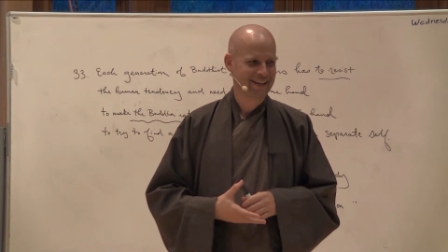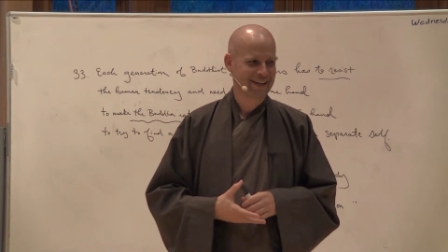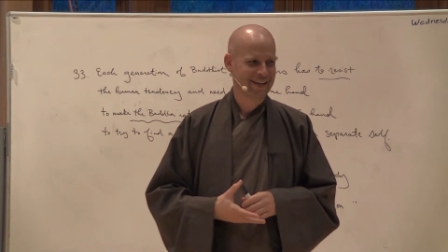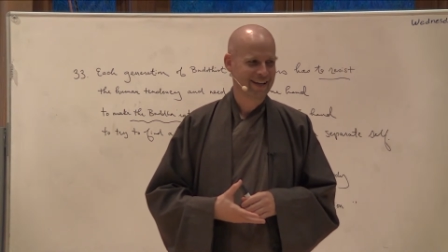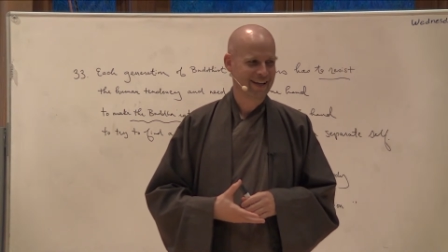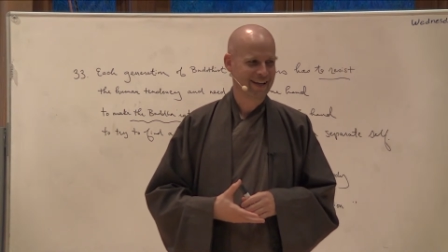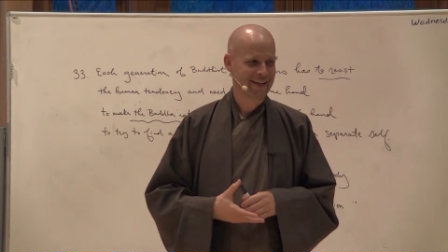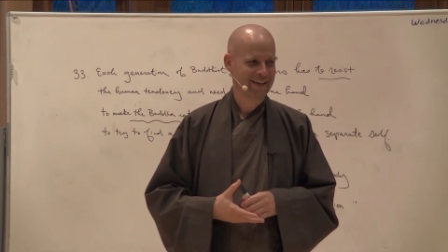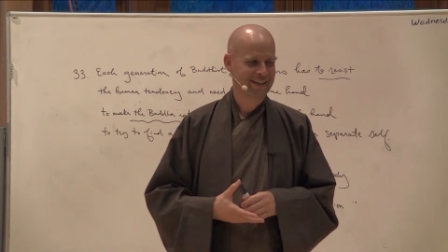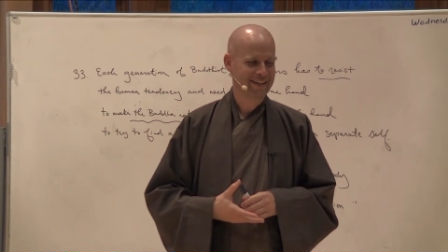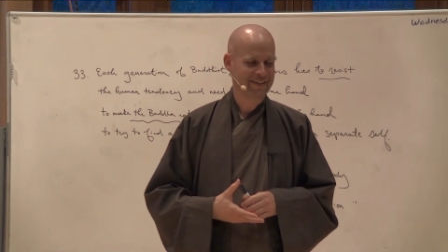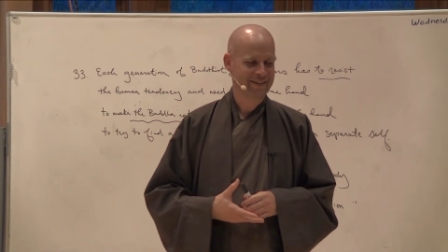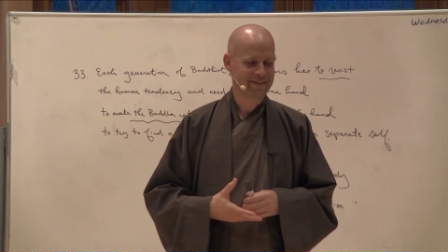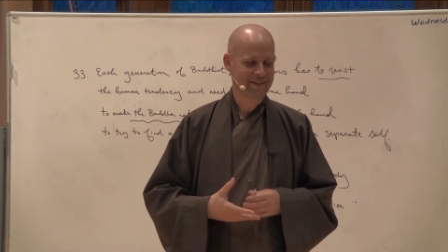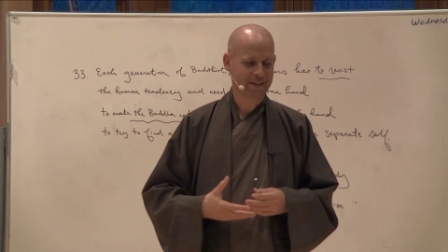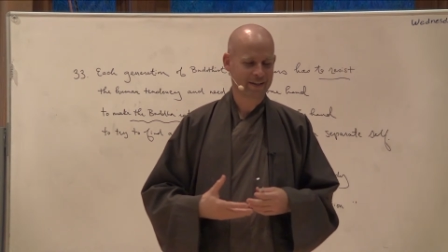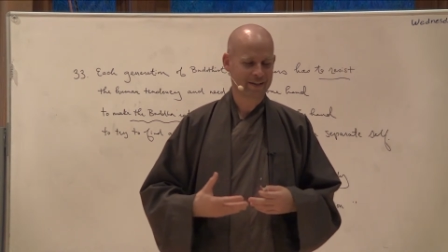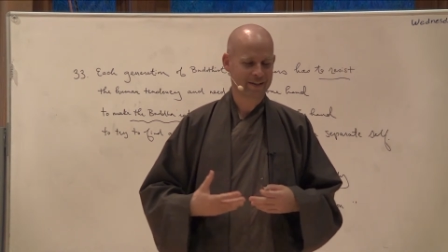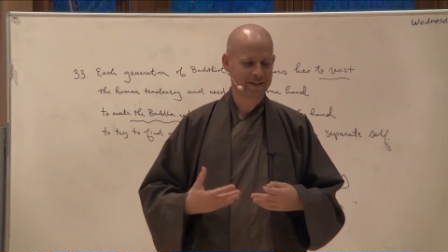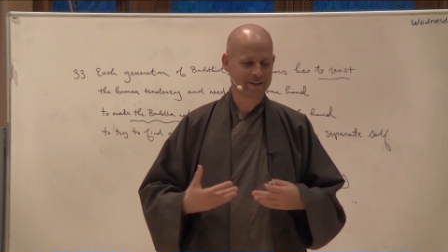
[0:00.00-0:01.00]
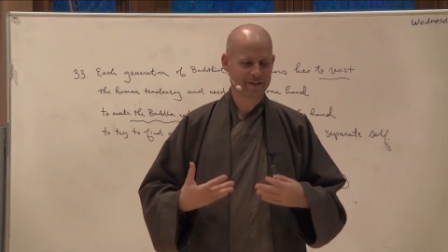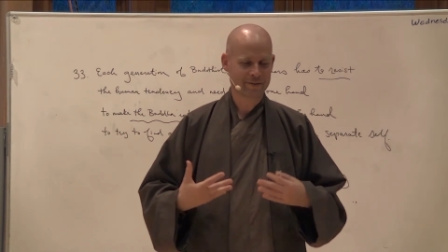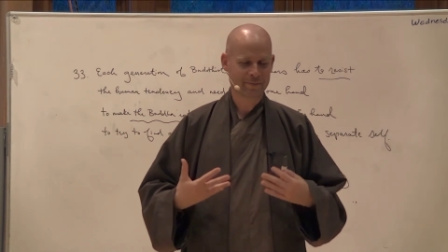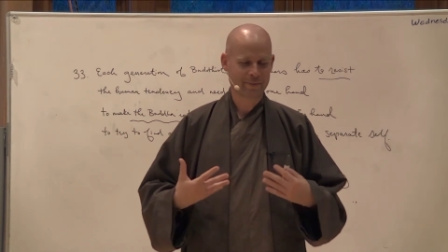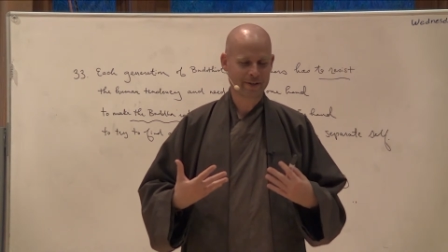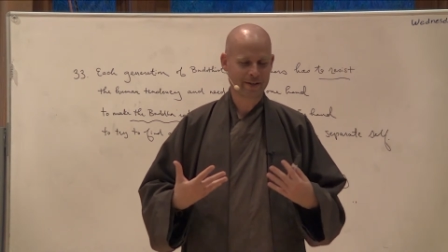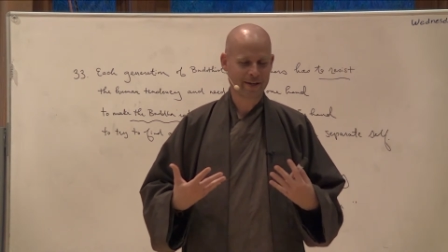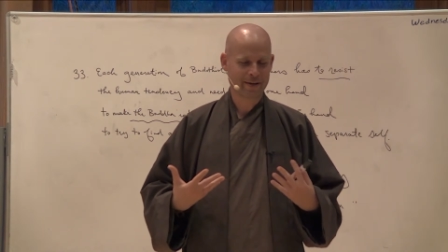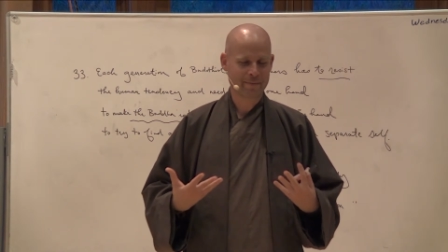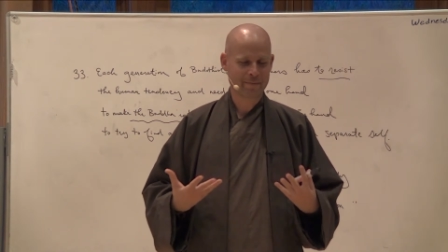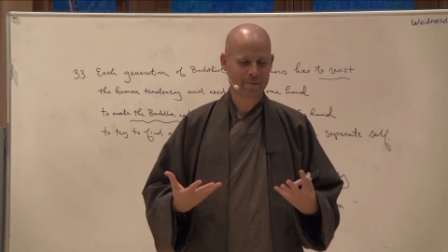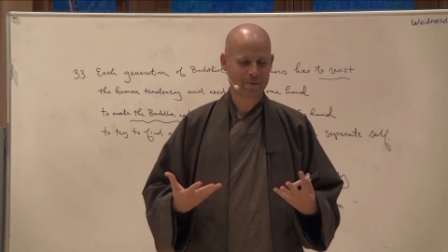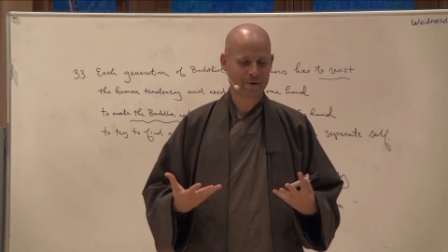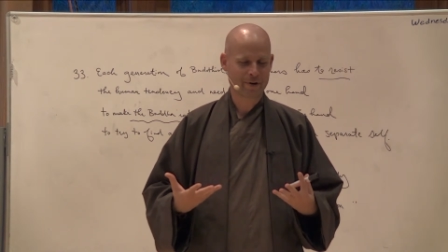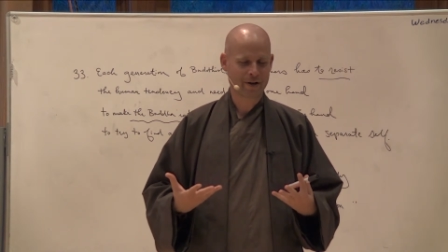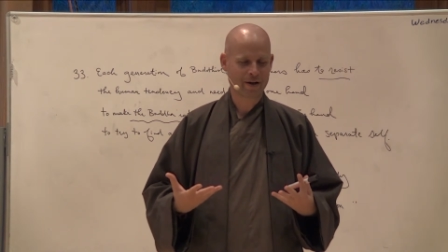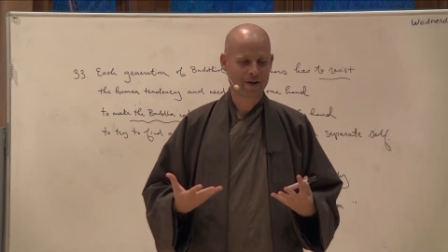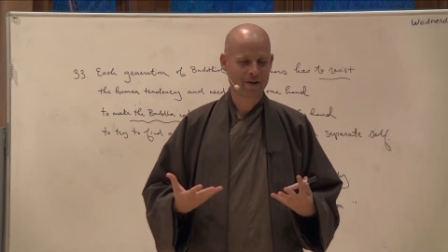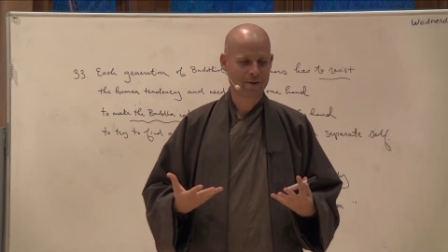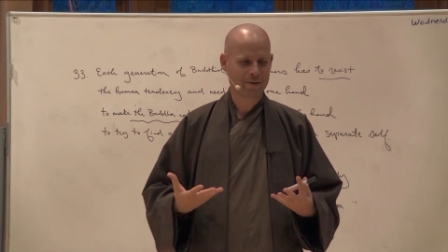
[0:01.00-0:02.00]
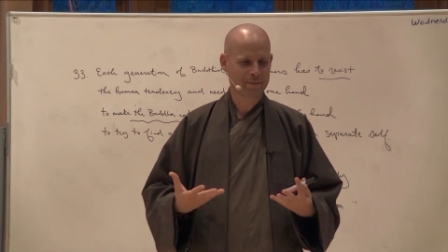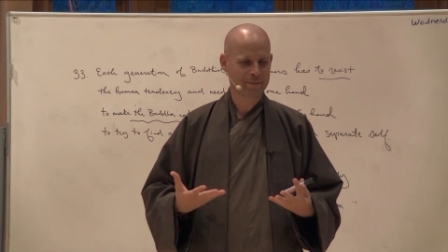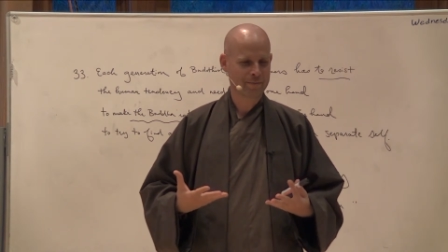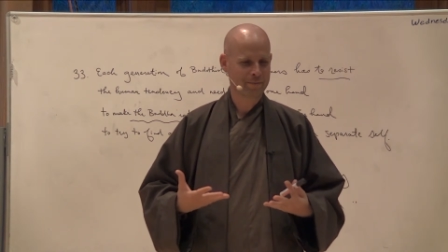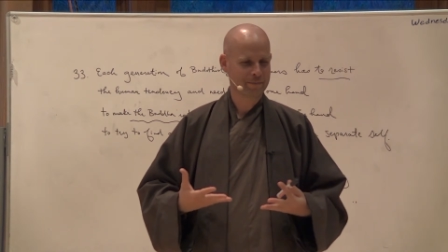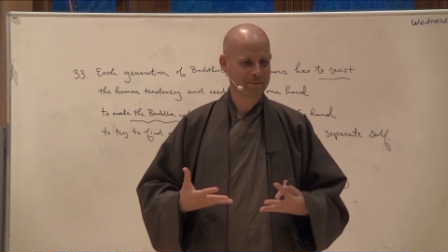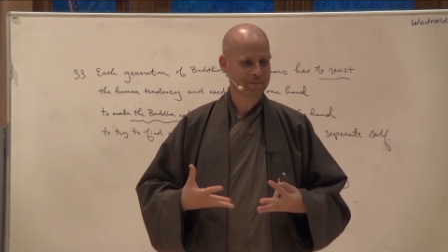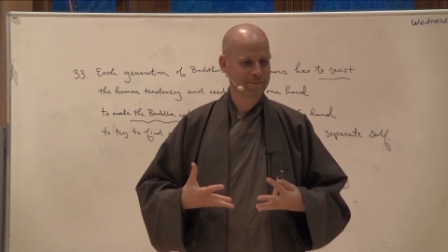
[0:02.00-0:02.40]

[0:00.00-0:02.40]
And instead he just became more calm.